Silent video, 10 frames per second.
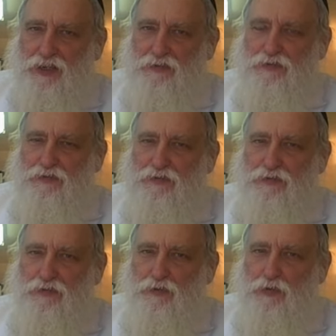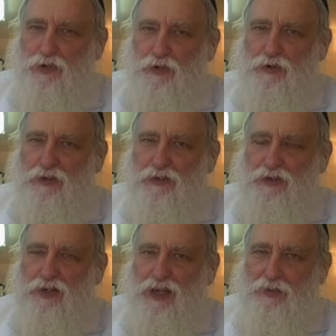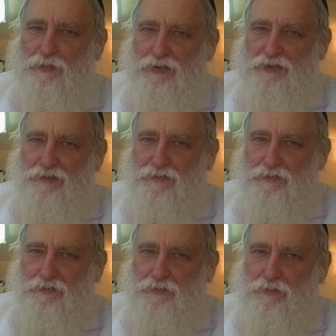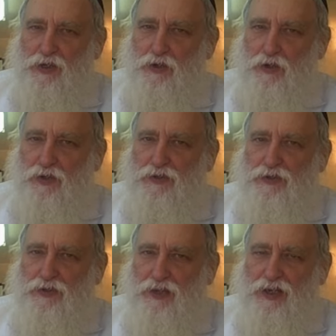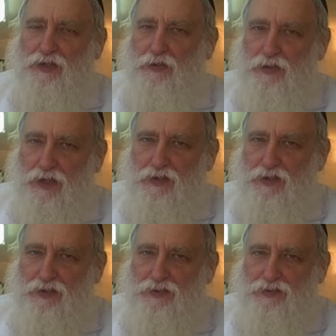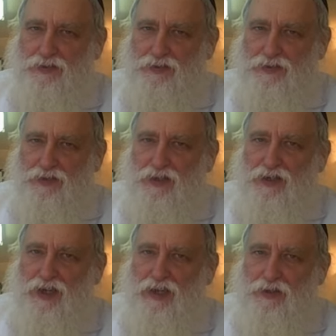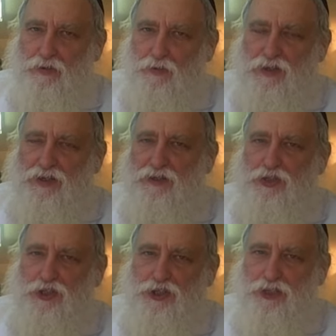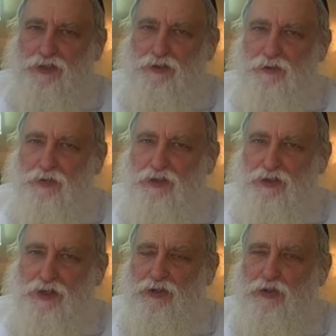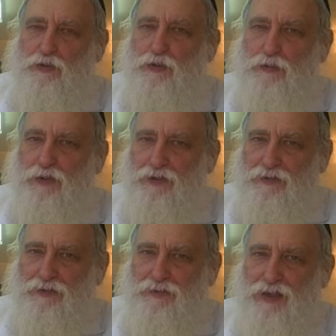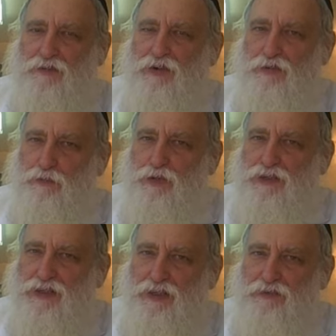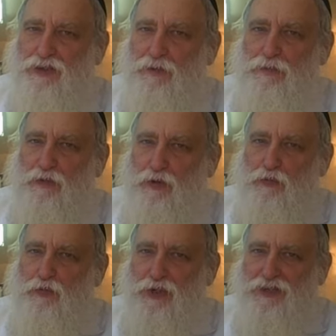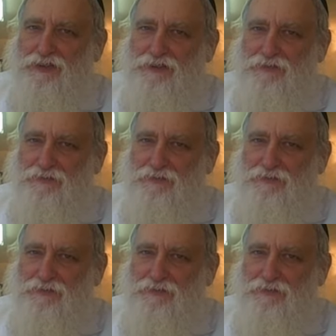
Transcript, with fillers: if we all are happy because God created us and that we can share with another human being, even if it means giving up our own bread,